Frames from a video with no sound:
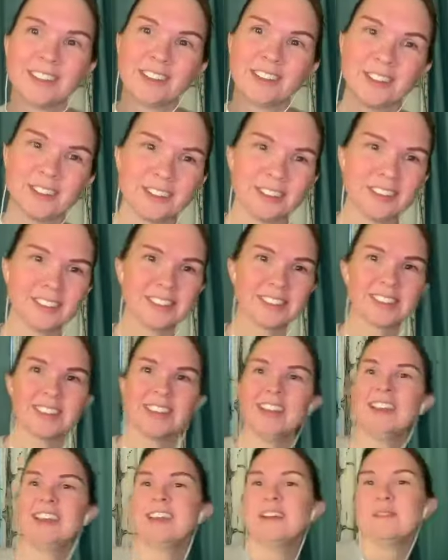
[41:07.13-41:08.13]
Girls,
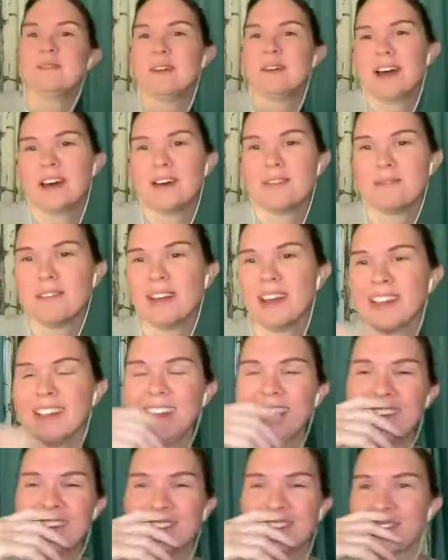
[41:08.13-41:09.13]
I
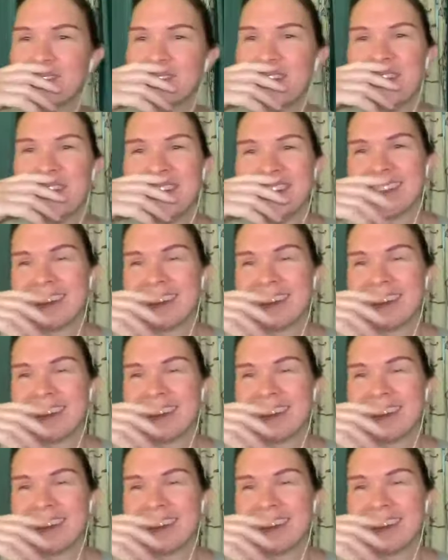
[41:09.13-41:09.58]
can't even remember.